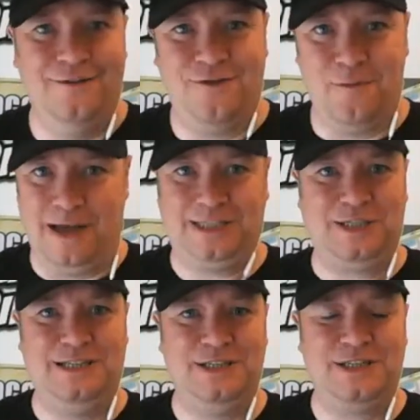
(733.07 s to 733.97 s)
for my
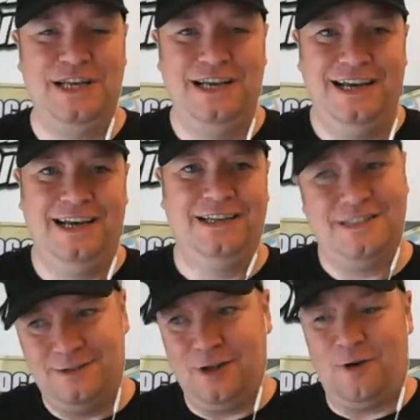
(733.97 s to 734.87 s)
sins,
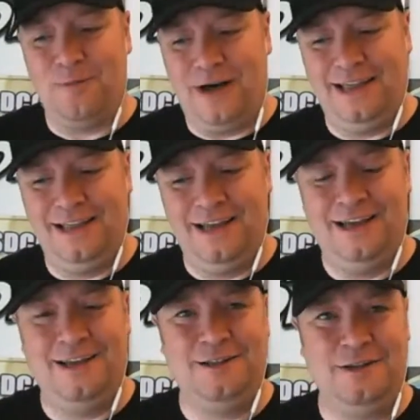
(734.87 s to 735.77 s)
and on my
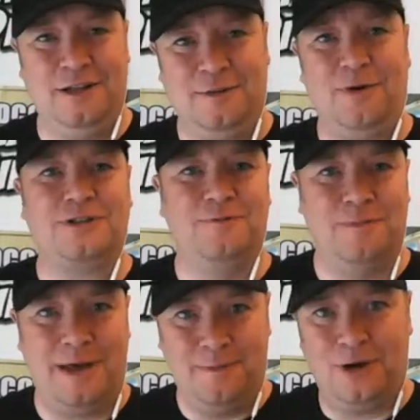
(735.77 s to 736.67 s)
the bottom of
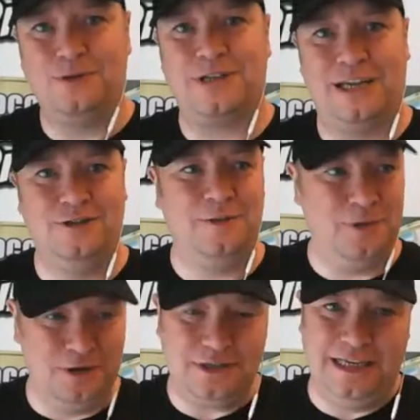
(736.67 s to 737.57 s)
my posts I usually
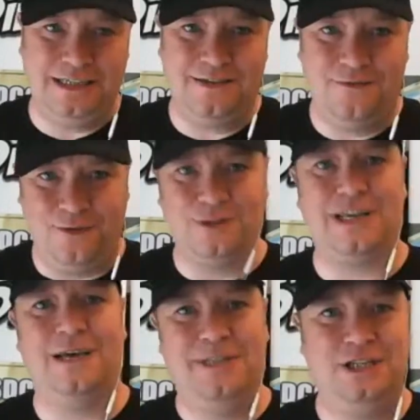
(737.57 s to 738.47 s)
put it's
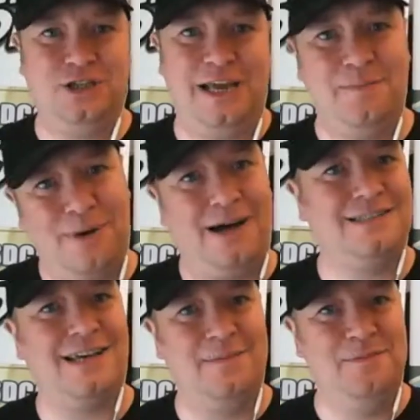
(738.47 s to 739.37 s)
full-time DJ,
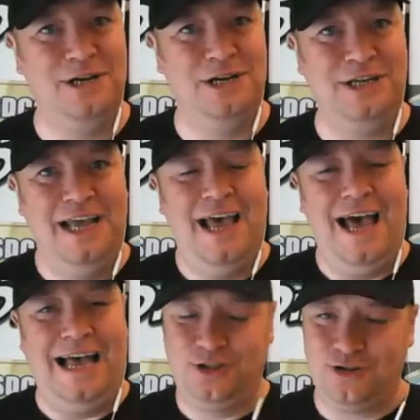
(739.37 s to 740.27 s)
part-time nerd,
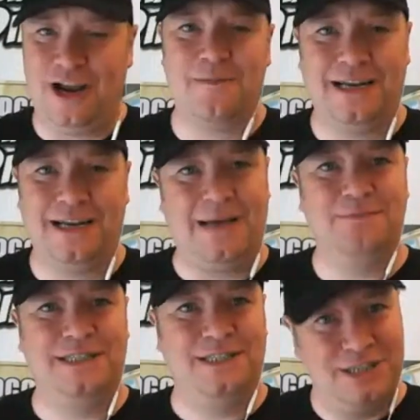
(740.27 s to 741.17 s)
and trying my
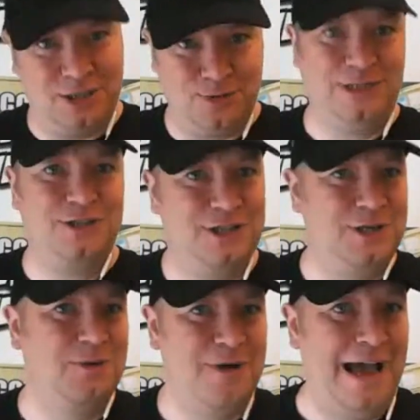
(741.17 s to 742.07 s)
damnedest to switch the
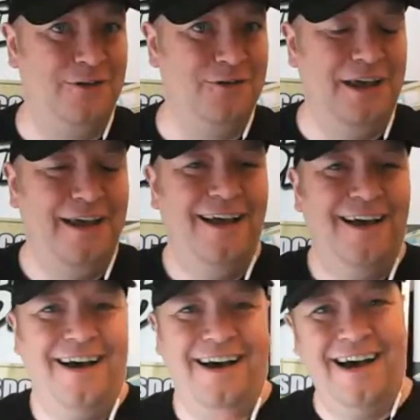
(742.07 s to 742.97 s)
2 around.
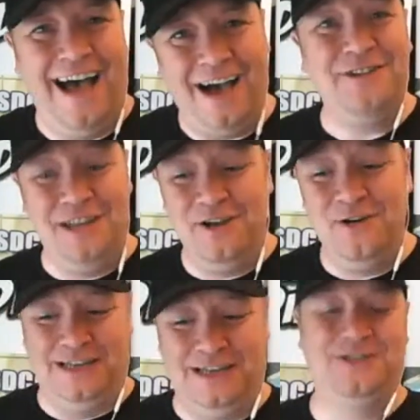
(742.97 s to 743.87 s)
How do
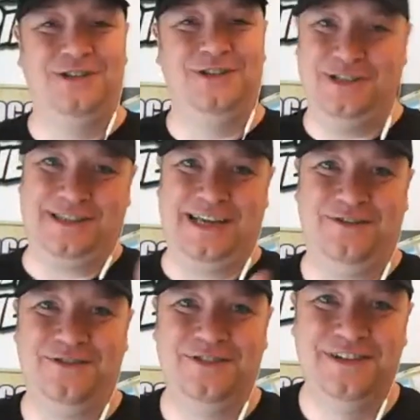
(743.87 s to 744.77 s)
you introduce yourself?